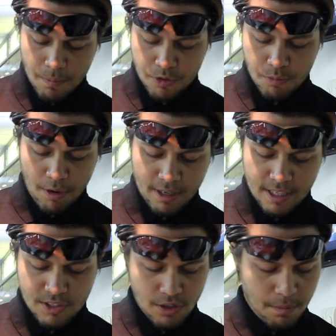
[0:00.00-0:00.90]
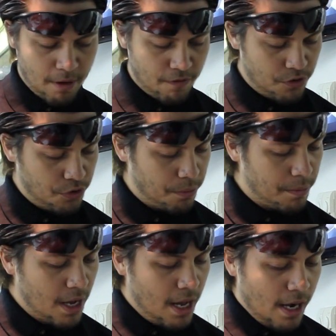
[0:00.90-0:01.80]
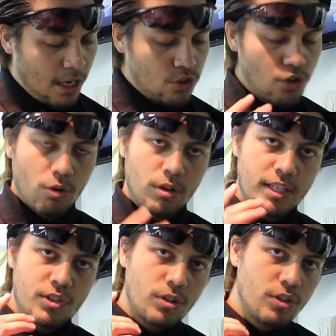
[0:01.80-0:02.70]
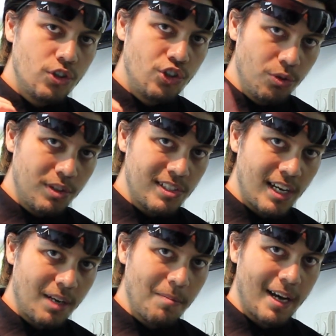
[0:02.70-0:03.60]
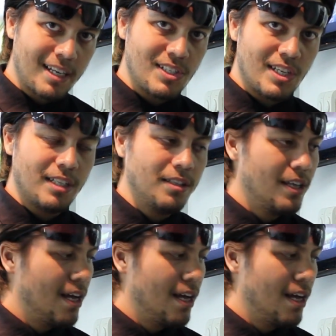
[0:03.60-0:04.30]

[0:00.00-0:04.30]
spring that's in the buffer tube. So let's shoot the second magazine,